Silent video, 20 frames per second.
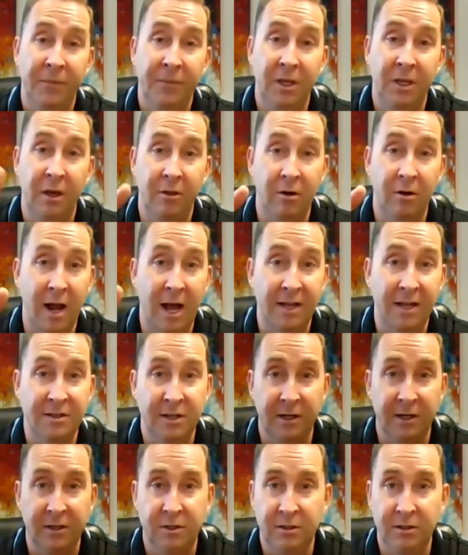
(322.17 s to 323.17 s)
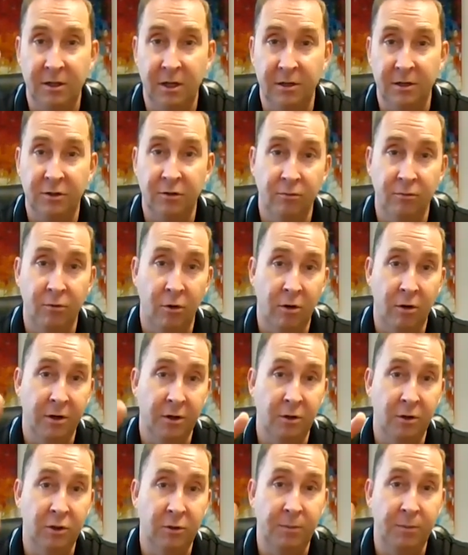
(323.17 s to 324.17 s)
The other assets, Tuscarora
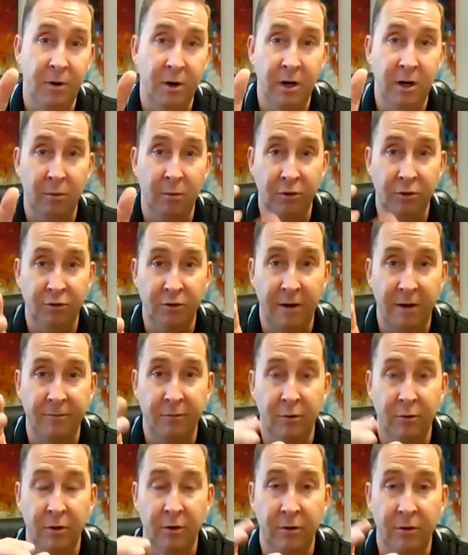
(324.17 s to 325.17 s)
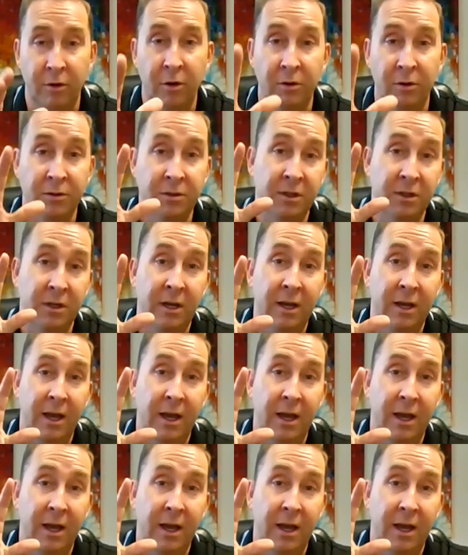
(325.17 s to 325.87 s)
and Gooseberry, we'll drive forward on those.